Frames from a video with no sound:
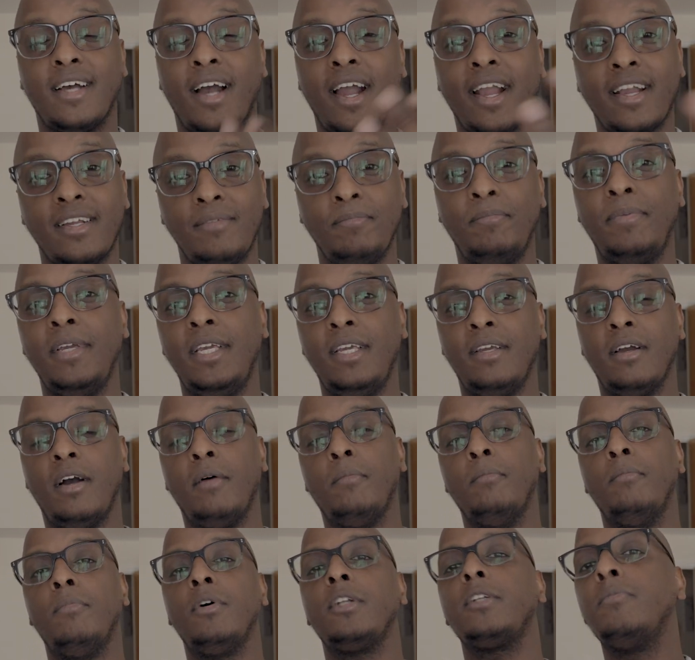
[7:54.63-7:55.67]
I can be
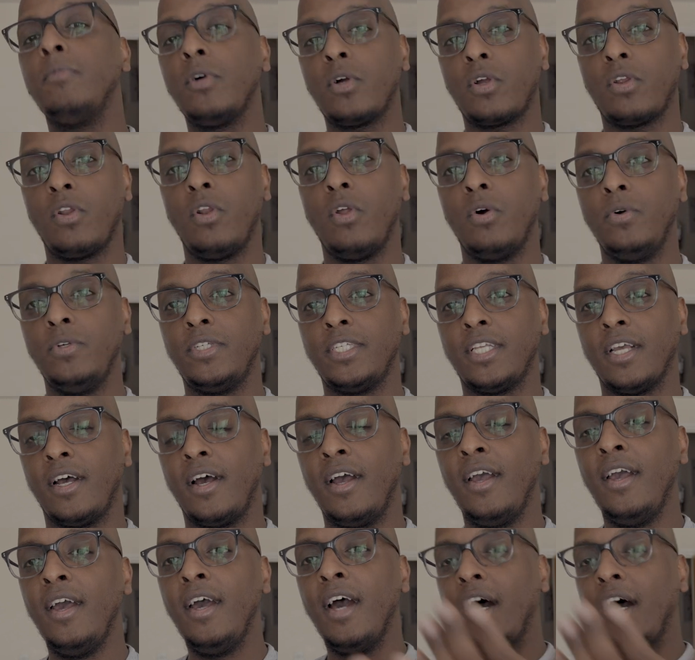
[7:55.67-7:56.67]
much more closer.